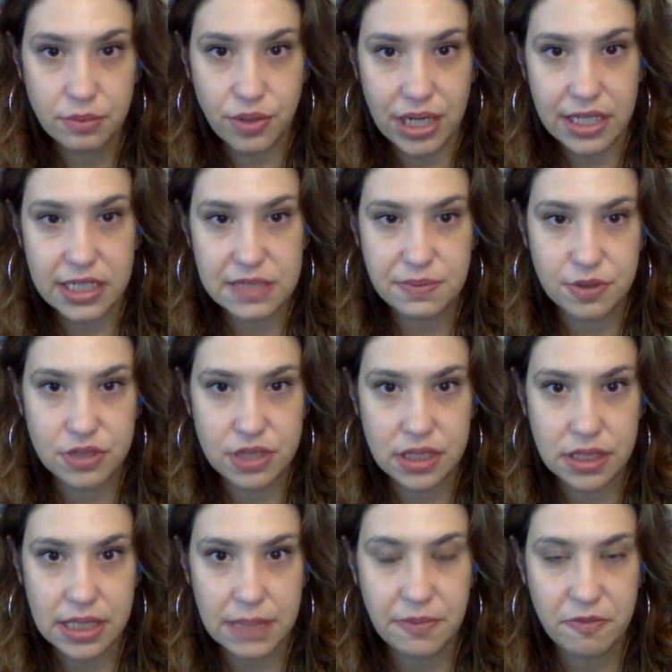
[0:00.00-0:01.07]
brain
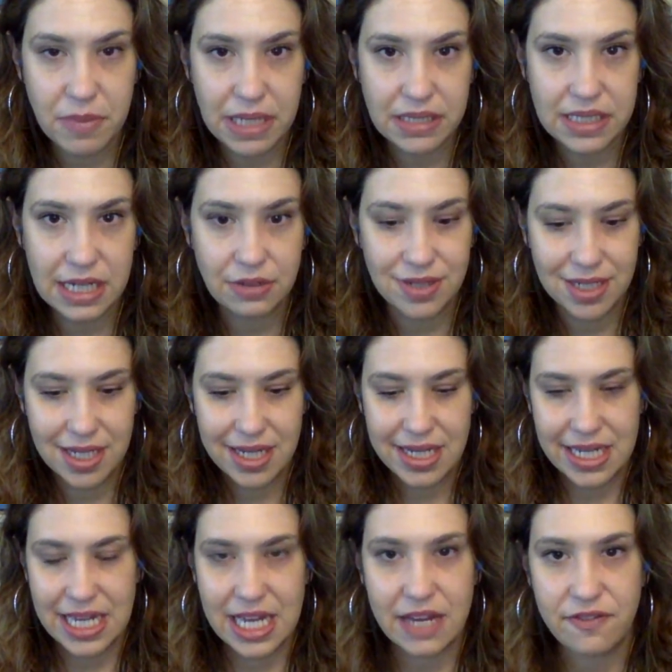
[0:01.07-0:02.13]
explosion type of meltdown
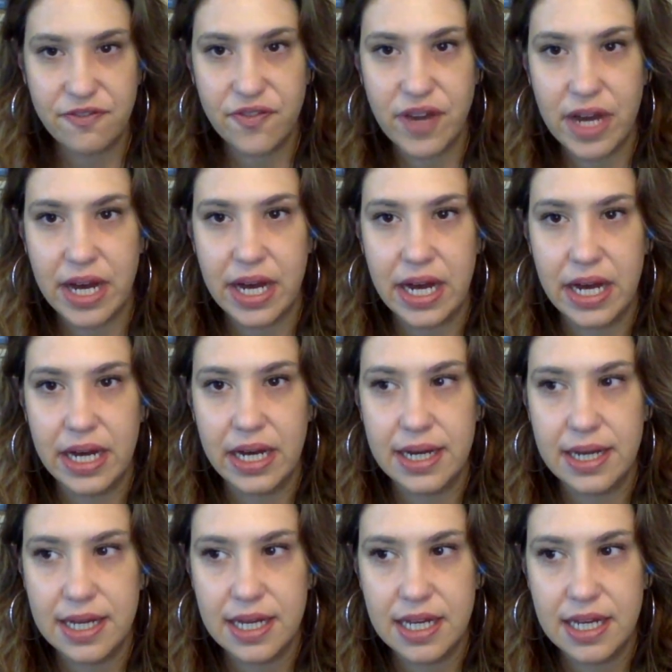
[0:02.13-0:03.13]
if uh,